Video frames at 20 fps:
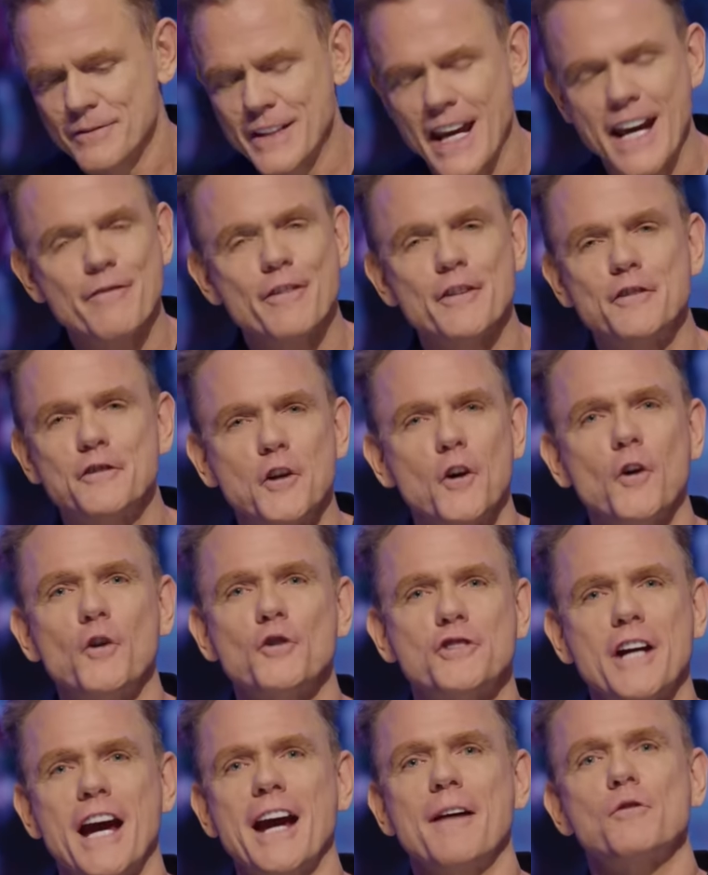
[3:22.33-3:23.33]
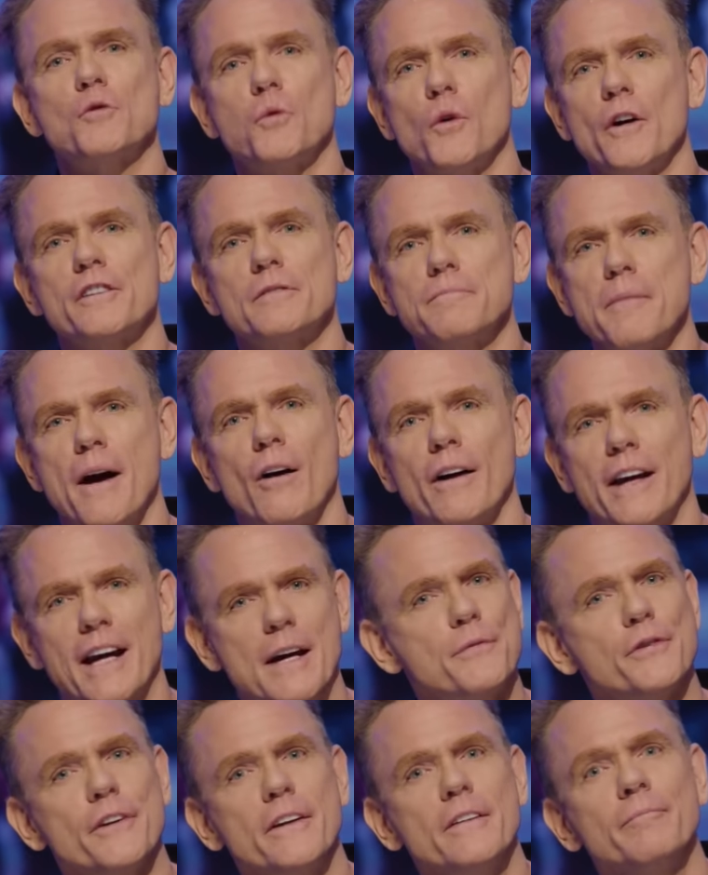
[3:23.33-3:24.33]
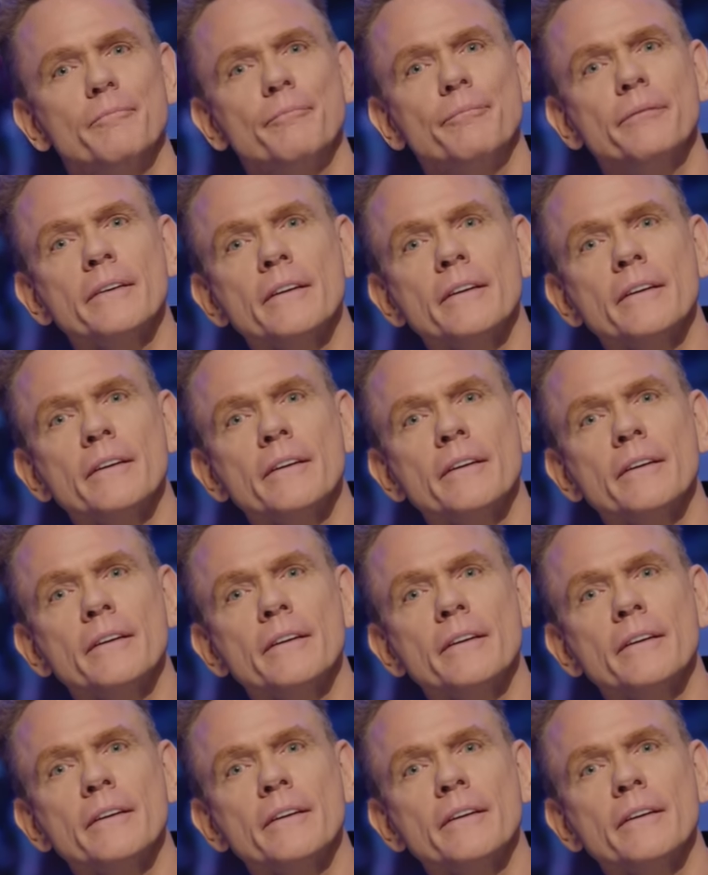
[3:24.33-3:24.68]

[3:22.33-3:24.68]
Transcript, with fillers: David Duke, James Woods, Mel Gibson.